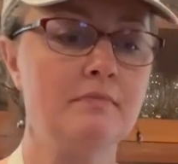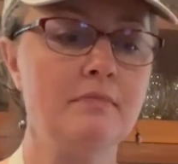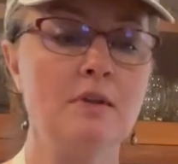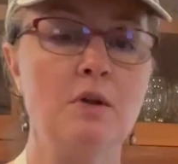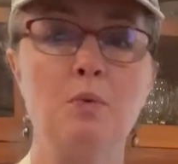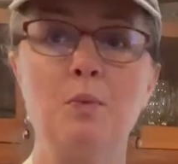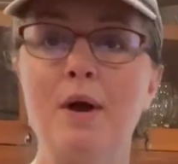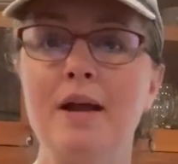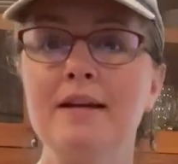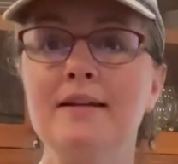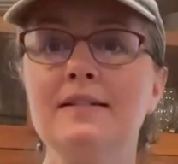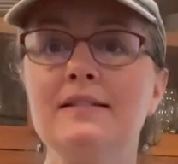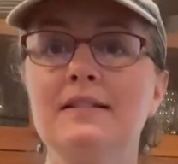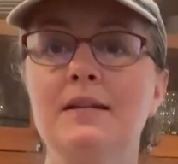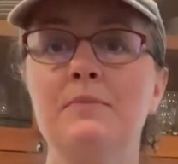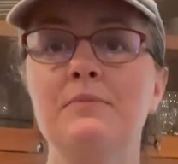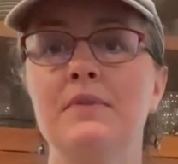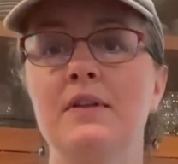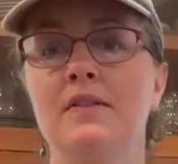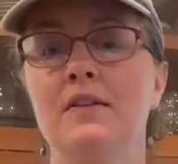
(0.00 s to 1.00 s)
Whey is
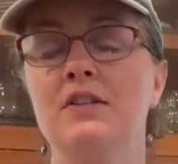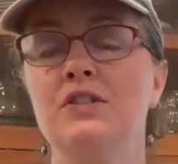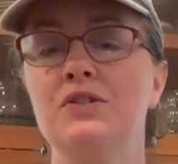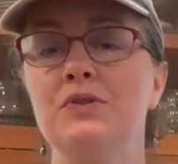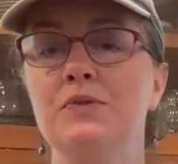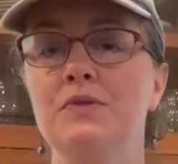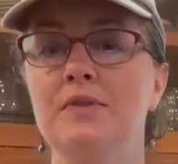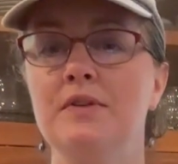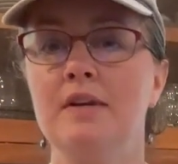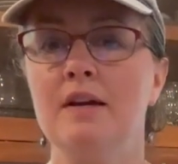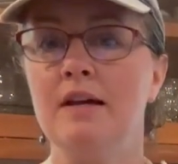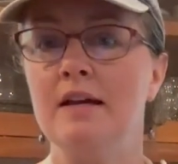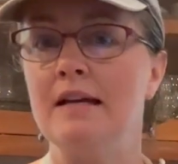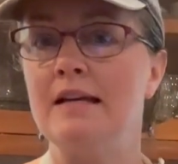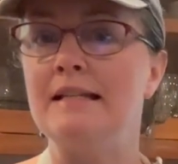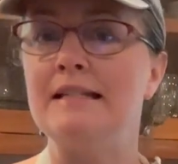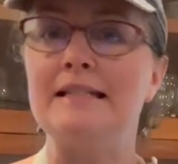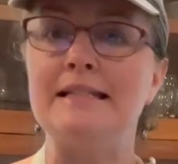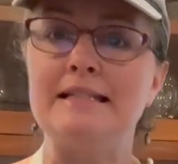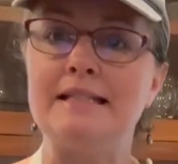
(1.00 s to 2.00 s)
something that you
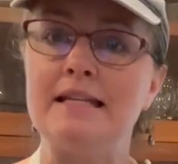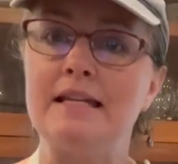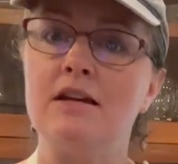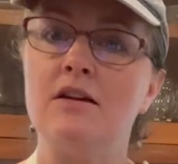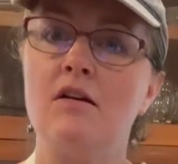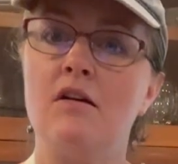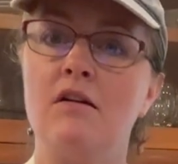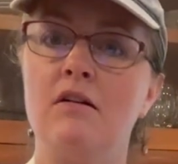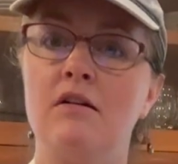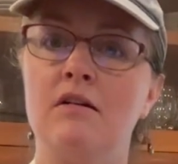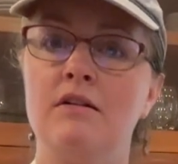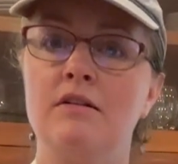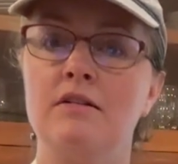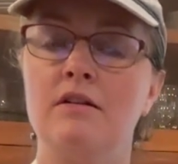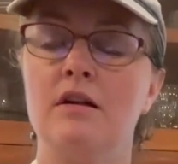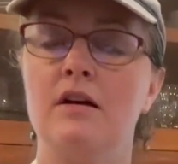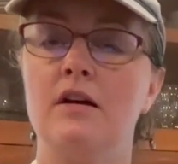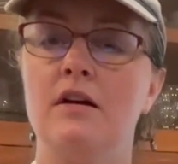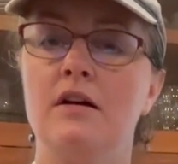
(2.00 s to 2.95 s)
see on